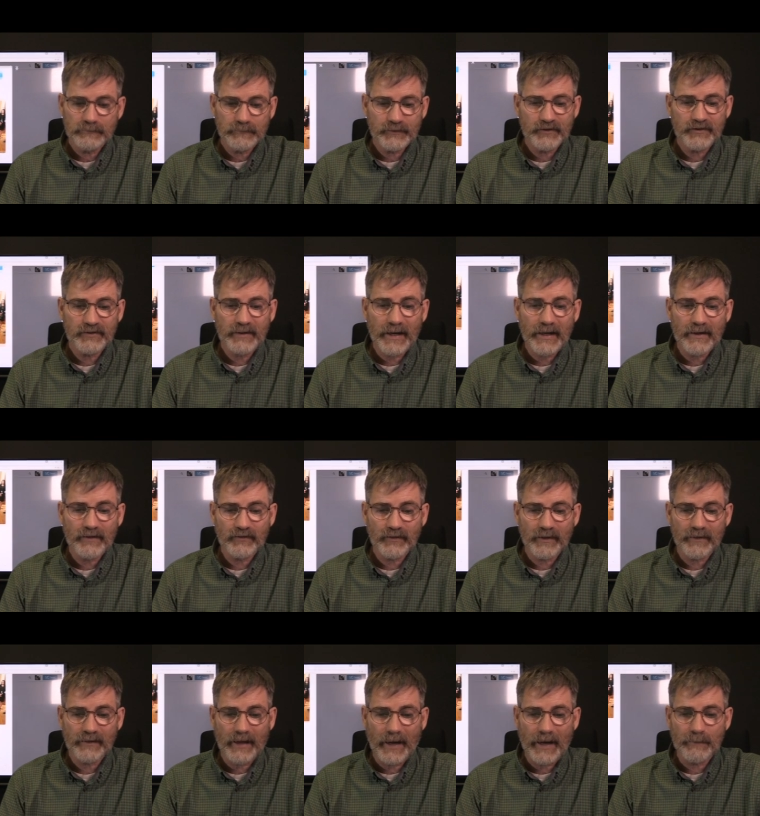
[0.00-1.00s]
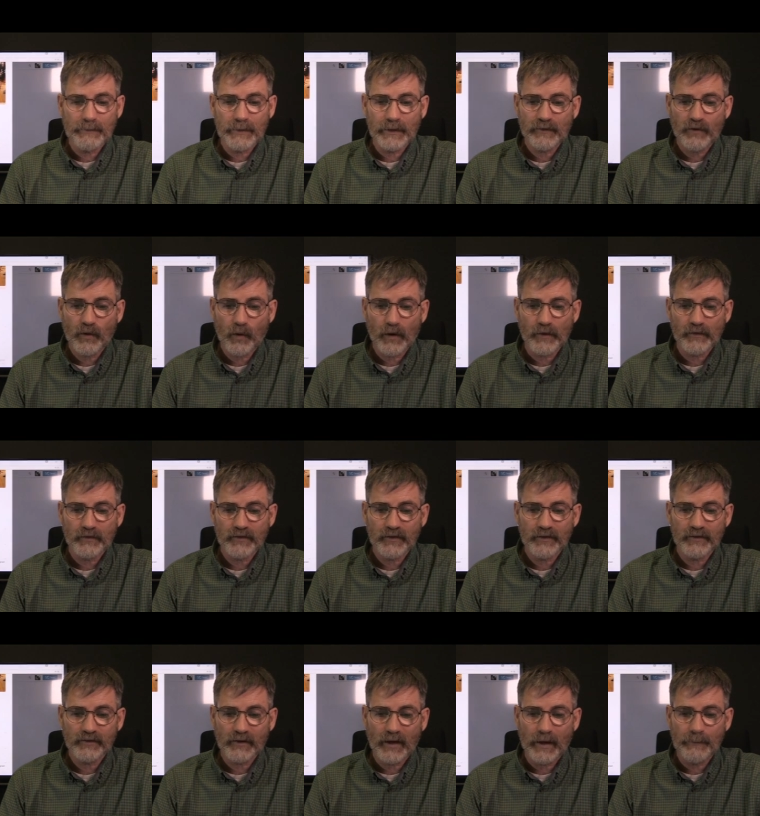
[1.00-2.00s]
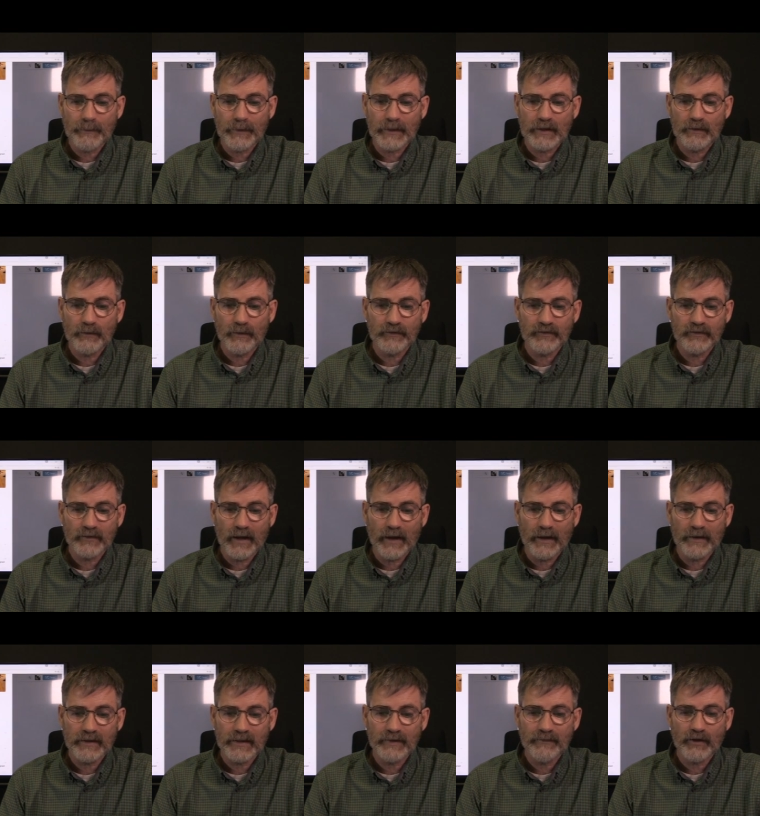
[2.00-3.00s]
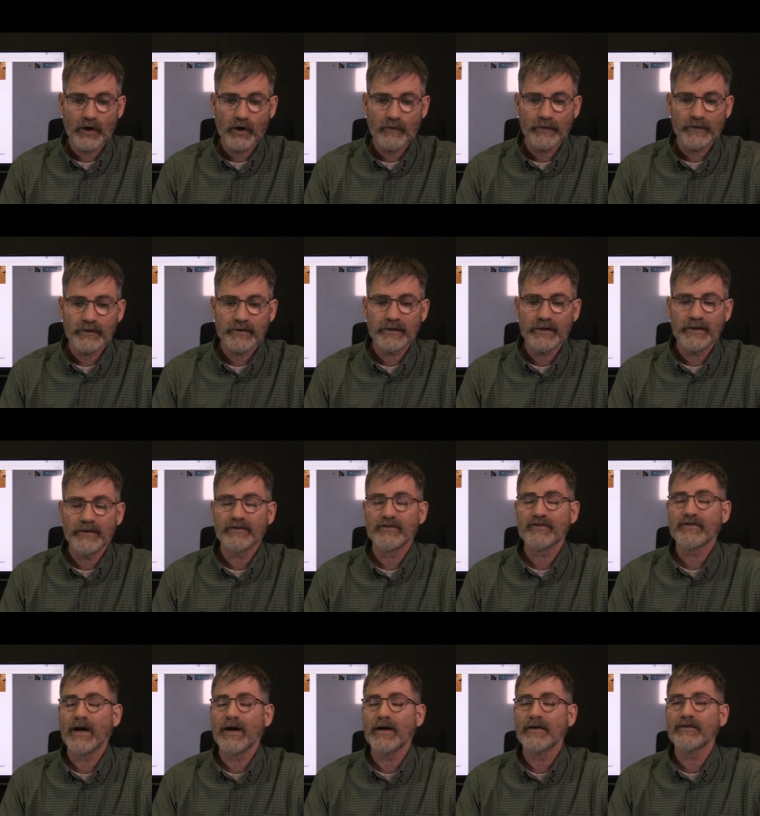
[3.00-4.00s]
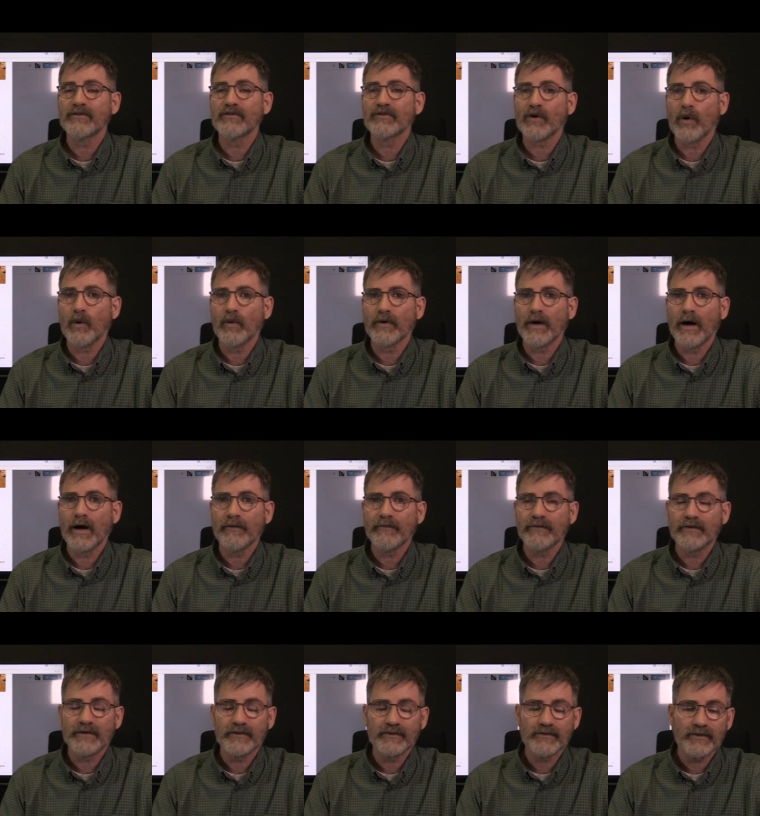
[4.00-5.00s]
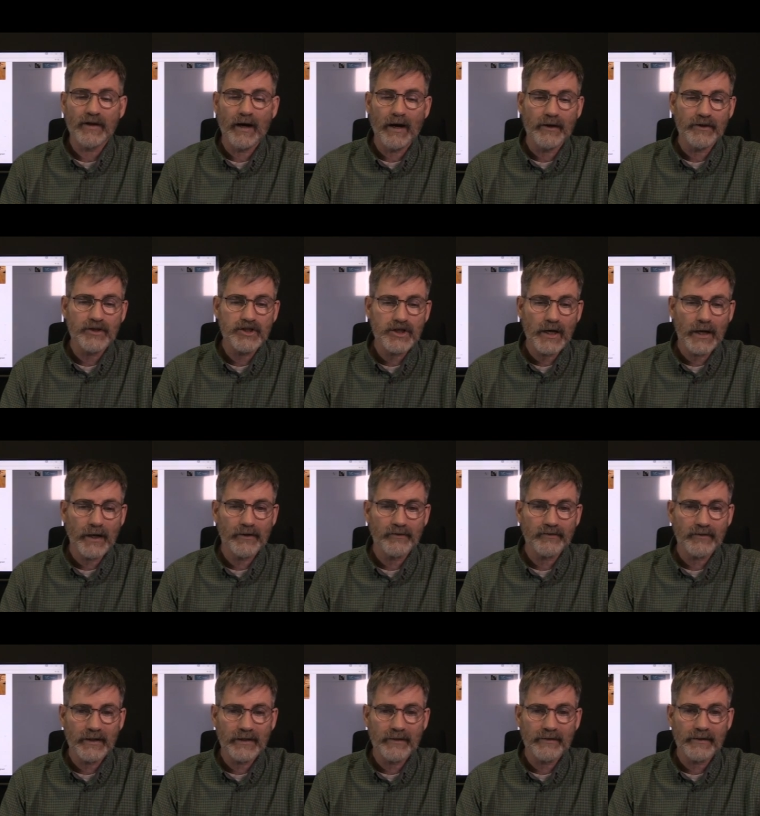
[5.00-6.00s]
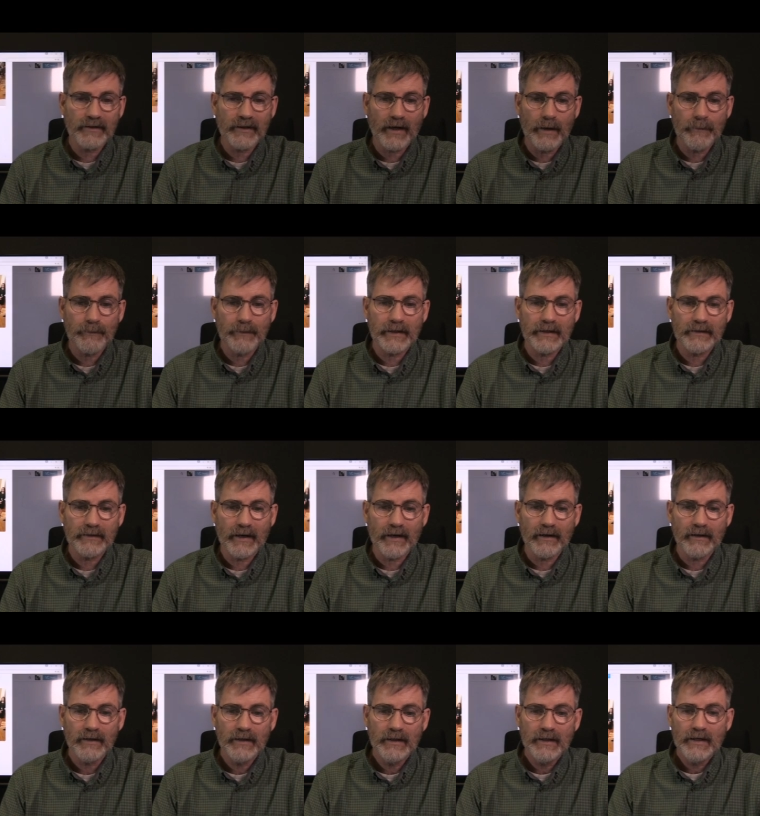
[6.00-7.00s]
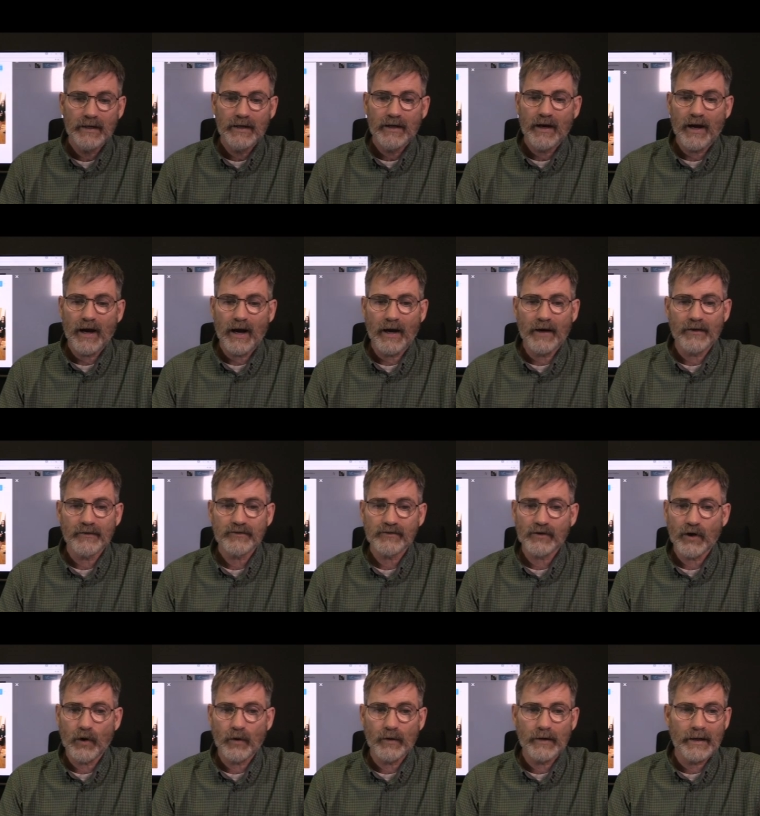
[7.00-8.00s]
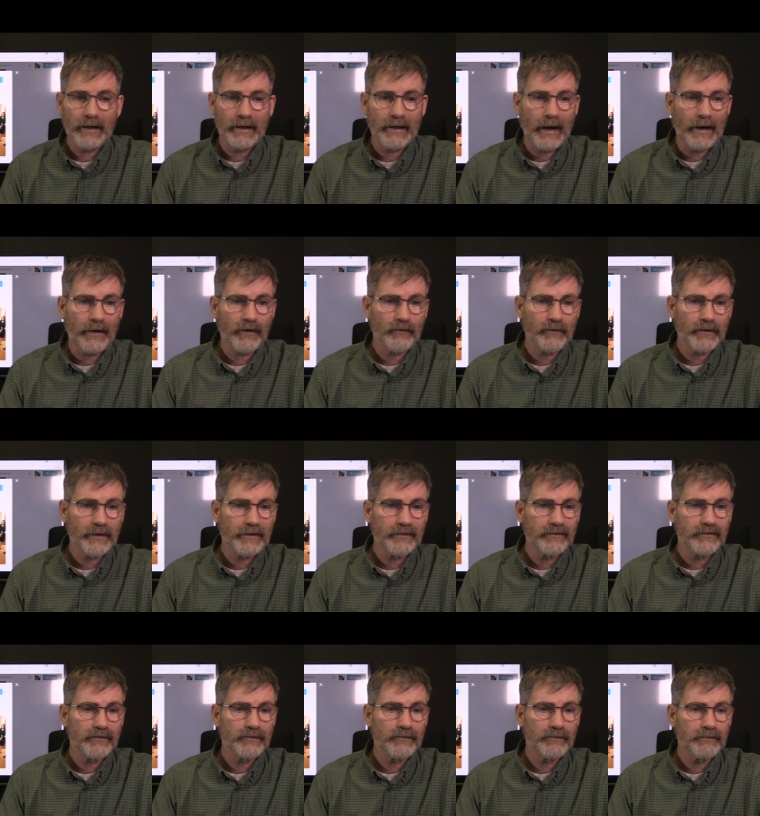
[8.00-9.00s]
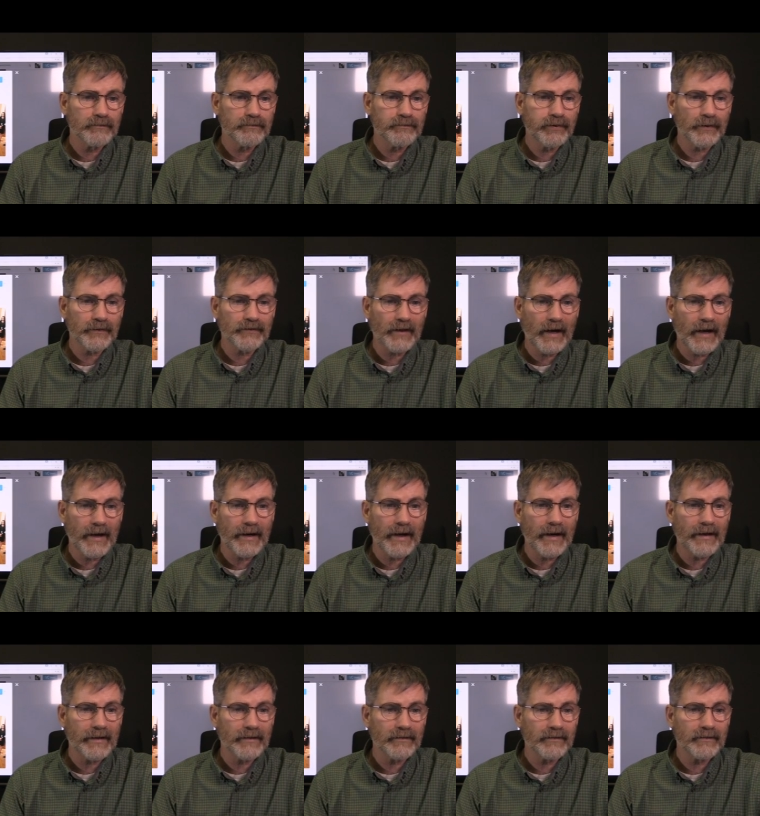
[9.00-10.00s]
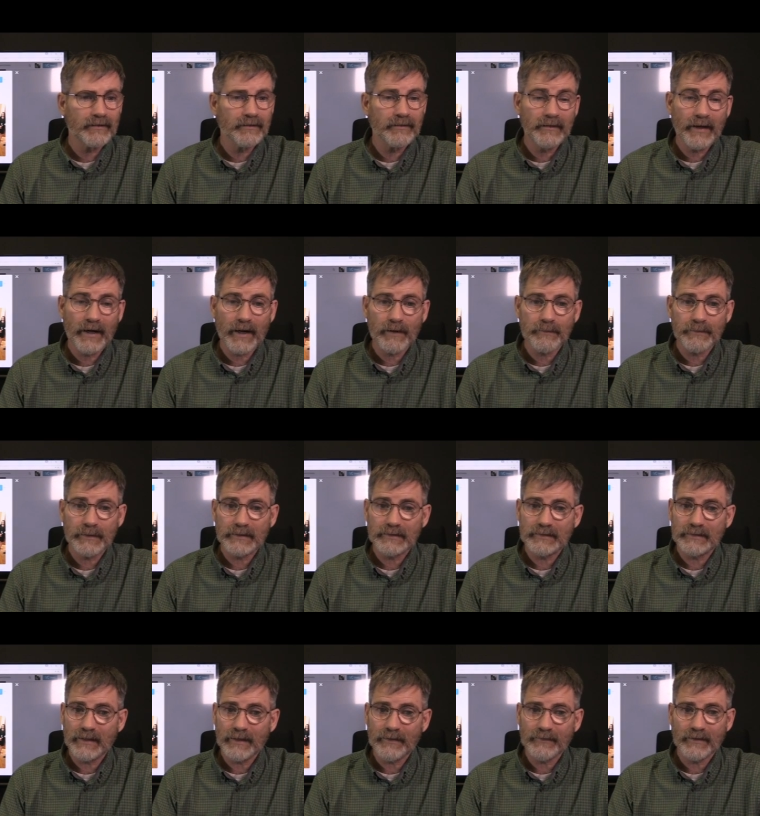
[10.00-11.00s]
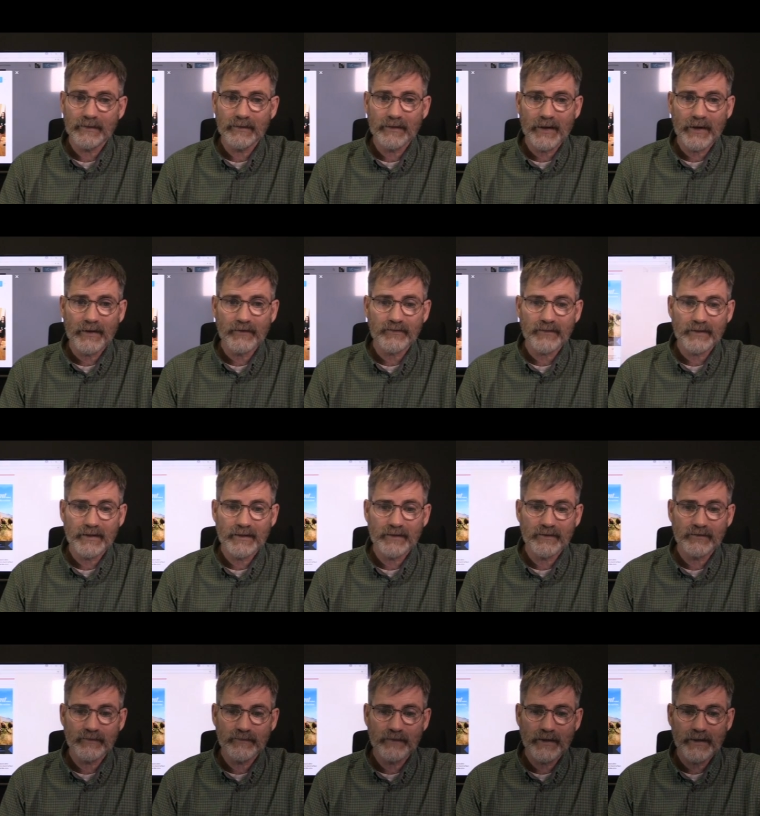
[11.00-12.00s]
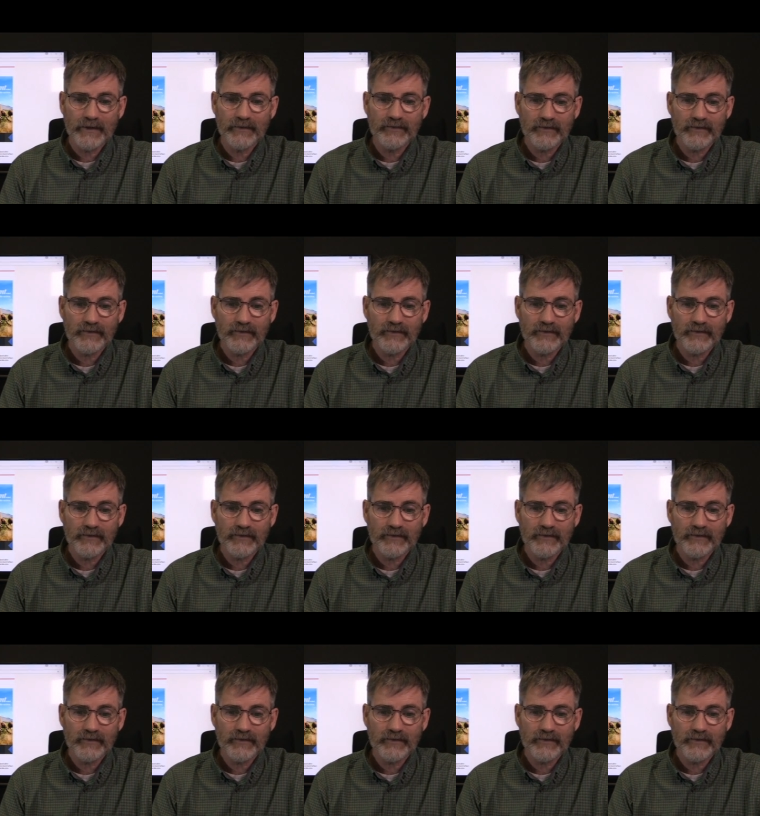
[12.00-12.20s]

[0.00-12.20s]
stakes in that, but of course his company was uh, given over to his son, sold off his uh, shares in the company there. Uh, so uh, I don't really put that at it there, but nonetheless, it is a very